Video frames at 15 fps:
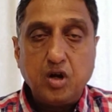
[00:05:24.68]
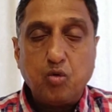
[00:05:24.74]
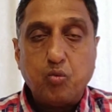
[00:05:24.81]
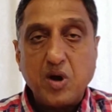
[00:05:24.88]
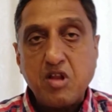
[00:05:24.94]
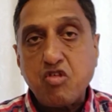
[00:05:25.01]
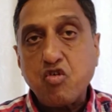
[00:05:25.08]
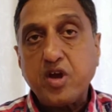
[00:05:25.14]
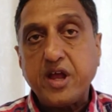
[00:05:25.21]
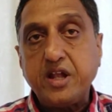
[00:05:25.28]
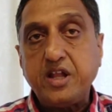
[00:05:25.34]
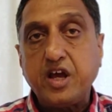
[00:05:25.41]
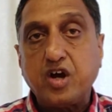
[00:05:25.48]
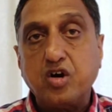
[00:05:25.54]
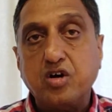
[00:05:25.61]
Once you get
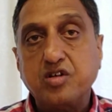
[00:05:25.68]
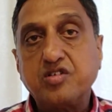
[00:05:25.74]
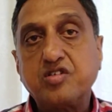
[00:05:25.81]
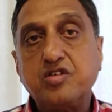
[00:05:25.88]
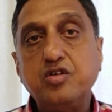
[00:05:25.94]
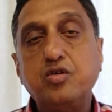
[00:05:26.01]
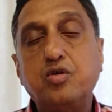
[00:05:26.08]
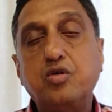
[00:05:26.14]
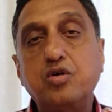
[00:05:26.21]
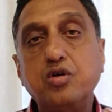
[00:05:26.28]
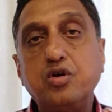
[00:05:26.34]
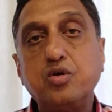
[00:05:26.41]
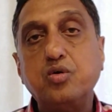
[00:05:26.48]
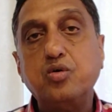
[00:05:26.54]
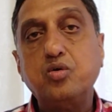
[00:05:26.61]
the course, you go
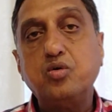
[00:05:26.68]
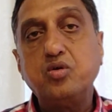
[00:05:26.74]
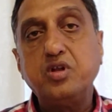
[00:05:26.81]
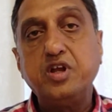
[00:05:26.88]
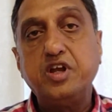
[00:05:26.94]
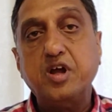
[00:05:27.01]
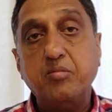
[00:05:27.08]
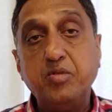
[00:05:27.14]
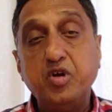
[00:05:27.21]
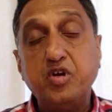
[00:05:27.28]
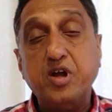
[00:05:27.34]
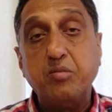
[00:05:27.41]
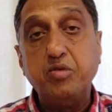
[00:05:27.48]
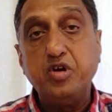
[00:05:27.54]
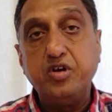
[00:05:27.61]
to the
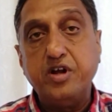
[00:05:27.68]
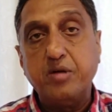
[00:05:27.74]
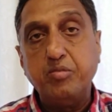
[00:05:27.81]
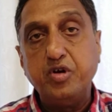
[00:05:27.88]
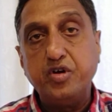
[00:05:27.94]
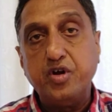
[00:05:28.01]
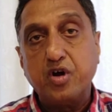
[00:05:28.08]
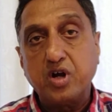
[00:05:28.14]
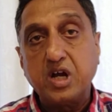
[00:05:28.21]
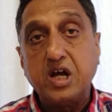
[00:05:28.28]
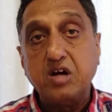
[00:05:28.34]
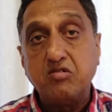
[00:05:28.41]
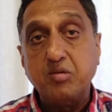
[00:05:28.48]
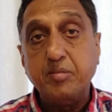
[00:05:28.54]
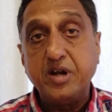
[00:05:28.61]

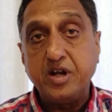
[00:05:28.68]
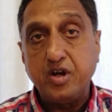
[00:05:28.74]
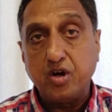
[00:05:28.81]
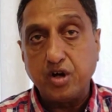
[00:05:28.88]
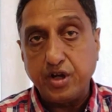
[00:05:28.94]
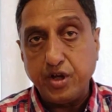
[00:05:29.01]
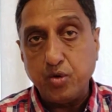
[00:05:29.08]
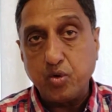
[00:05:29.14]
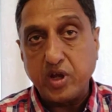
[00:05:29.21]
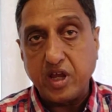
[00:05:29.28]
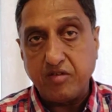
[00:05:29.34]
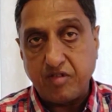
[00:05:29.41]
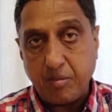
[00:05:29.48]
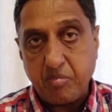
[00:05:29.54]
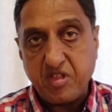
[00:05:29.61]
www.government.uk
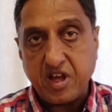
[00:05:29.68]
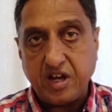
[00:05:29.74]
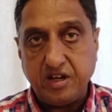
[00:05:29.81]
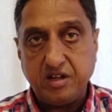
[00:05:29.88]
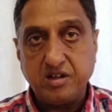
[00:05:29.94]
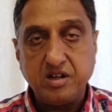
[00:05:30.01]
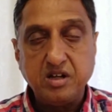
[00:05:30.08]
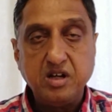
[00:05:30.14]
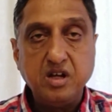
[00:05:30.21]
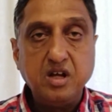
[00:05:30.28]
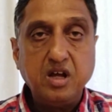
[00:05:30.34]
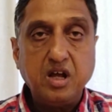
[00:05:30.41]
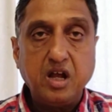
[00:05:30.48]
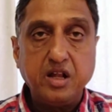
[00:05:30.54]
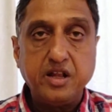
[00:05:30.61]
website,
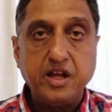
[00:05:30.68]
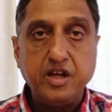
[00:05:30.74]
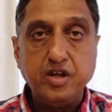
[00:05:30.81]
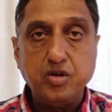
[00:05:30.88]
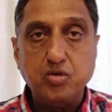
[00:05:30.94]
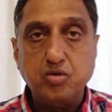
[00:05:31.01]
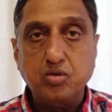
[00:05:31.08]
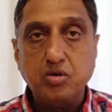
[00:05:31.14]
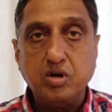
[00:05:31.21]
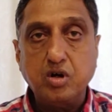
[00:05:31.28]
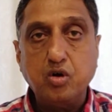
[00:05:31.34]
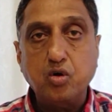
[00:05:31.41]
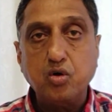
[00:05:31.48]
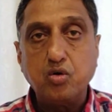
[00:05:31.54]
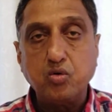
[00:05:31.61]
and then you
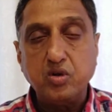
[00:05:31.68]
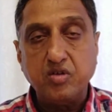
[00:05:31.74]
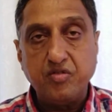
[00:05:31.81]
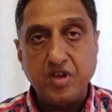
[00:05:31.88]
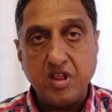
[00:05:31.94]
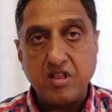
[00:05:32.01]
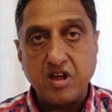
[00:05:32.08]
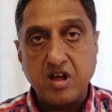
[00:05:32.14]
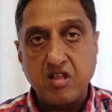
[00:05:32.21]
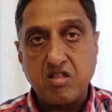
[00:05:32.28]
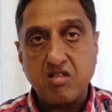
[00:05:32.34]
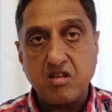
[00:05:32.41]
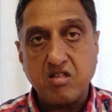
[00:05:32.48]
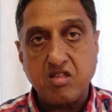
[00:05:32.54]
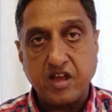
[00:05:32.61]
go to the
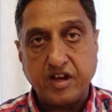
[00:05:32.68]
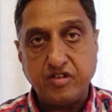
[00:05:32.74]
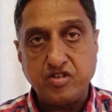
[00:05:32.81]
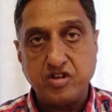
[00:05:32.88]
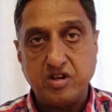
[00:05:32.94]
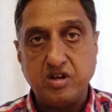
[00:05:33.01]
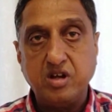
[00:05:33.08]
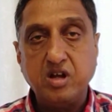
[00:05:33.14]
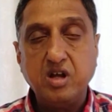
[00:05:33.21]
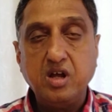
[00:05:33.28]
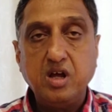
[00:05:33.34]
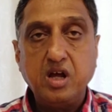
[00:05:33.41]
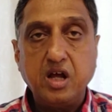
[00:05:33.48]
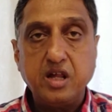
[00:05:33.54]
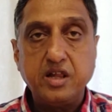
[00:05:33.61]
visas section,
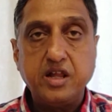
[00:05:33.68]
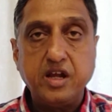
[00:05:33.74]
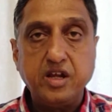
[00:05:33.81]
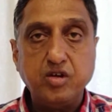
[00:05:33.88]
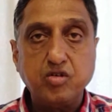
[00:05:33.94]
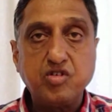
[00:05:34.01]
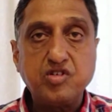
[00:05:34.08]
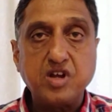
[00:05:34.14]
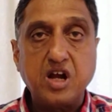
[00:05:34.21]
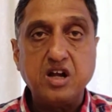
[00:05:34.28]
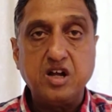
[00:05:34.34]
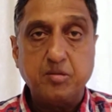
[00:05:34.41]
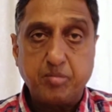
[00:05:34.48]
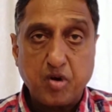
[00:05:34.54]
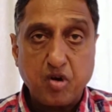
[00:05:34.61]
and then you
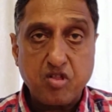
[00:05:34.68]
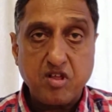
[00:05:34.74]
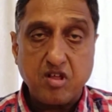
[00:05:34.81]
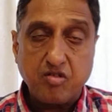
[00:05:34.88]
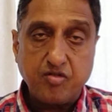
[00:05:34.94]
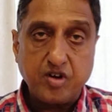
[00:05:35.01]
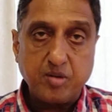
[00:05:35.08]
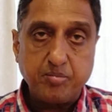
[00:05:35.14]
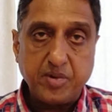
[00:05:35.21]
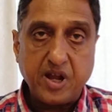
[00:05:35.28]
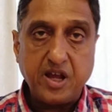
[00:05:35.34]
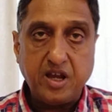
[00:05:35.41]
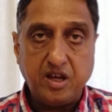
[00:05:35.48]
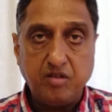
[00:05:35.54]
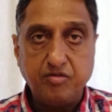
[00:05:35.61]
start the process for
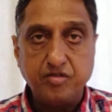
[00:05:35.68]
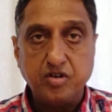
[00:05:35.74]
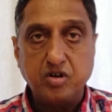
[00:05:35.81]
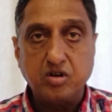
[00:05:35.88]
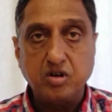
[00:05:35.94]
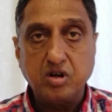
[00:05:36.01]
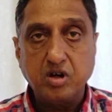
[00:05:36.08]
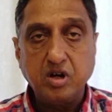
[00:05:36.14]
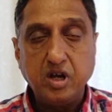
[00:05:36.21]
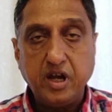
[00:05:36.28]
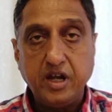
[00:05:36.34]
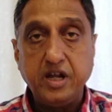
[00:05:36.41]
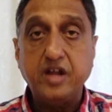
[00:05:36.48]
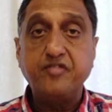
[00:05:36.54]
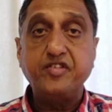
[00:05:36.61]
applying for
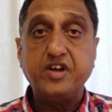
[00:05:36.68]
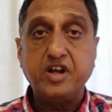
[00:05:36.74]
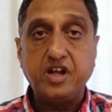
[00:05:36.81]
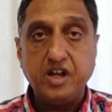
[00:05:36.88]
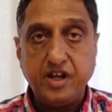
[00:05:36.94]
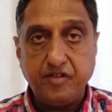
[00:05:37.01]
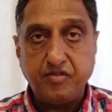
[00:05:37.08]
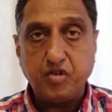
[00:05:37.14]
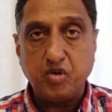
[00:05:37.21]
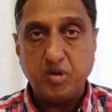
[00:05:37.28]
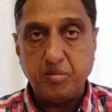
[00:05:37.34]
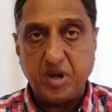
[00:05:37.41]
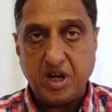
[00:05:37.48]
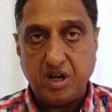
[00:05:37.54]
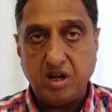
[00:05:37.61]
indefinite leave to
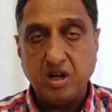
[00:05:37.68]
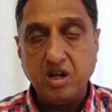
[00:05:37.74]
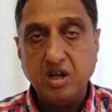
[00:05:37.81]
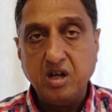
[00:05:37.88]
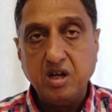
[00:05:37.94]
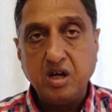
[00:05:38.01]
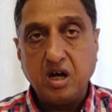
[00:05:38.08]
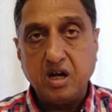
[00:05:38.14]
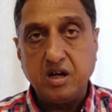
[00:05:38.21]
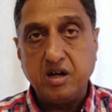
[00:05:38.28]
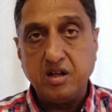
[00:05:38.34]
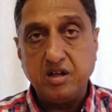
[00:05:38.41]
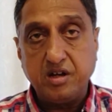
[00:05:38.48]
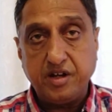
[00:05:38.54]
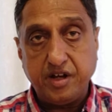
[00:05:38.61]
remain
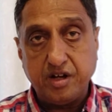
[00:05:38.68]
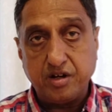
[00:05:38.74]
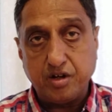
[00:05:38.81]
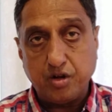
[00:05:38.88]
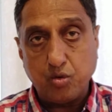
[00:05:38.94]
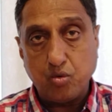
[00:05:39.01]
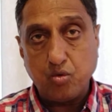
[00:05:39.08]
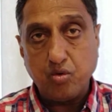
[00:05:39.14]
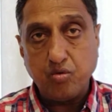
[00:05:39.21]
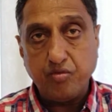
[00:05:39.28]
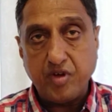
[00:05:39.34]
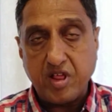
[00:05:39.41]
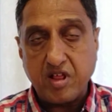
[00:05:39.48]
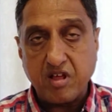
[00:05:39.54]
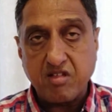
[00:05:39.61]
under the tier 2
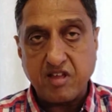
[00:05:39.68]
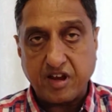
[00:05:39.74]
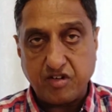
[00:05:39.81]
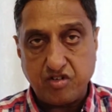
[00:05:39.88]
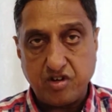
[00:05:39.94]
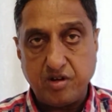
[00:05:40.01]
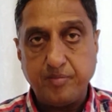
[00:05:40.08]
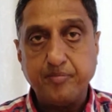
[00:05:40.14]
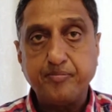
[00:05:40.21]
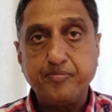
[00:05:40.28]
visa section.